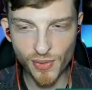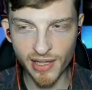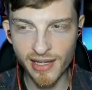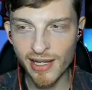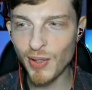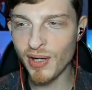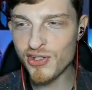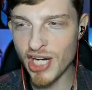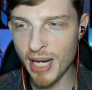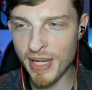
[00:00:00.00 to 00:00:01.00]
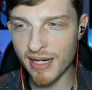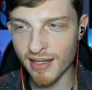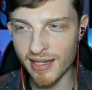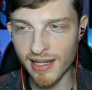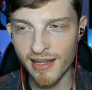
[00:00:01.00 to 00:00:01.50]
You wanna chime in
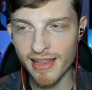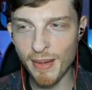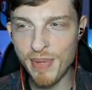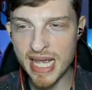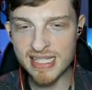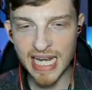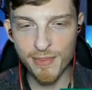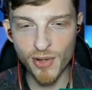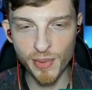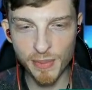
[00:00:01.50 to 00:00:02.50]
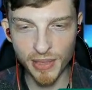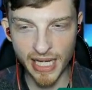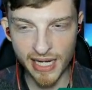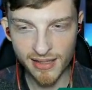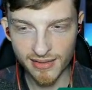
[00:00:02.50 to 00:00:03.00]
on the best game nobody
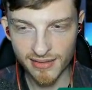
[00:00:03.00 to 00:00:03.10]
played?